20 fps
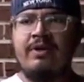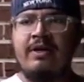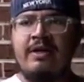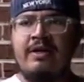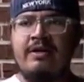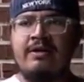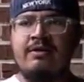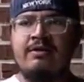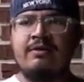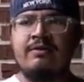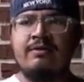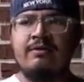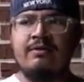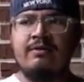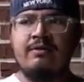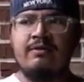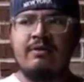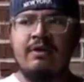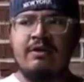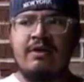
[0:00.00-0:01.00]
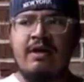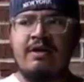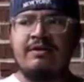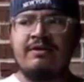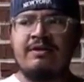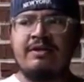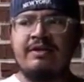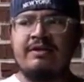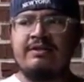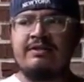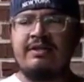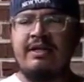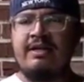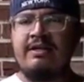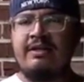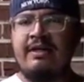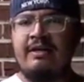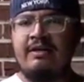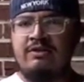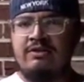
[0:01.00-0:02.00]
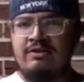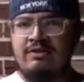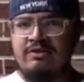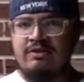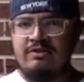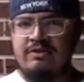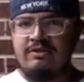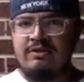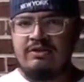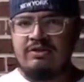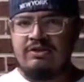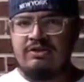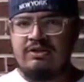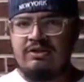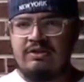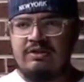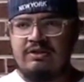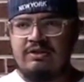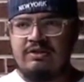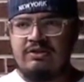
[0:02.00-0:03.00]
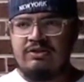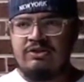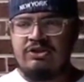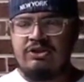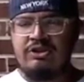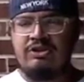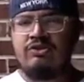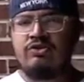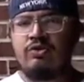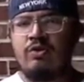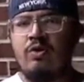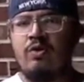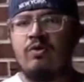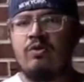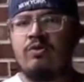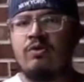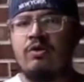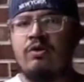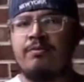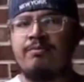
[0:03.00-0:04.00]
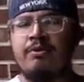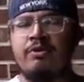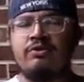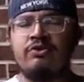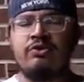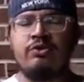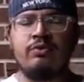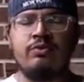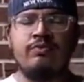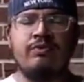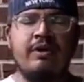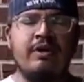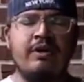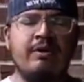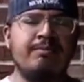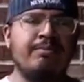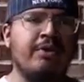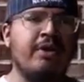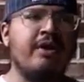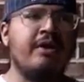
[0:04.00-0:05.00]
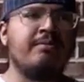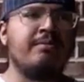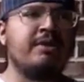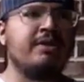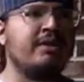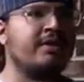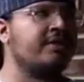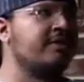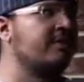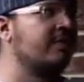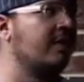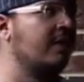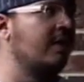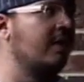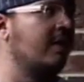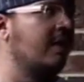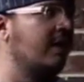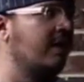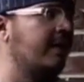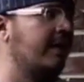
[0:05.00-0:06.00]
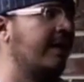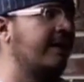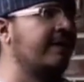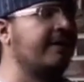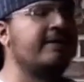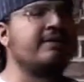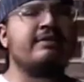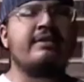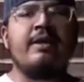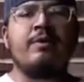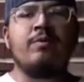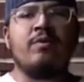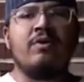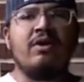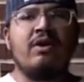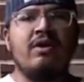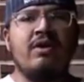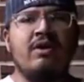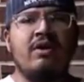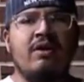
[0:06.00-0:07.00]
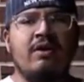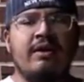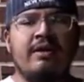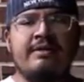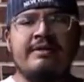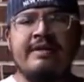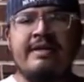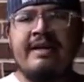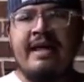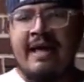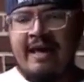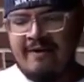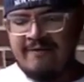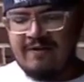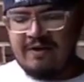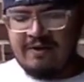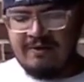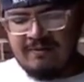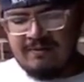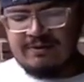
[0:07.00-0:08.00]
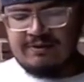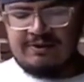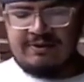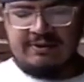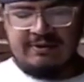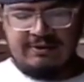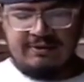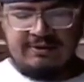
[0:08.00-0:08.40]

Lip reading: And a lot of kids saying that she drew their blood because I guess they did have illnesses.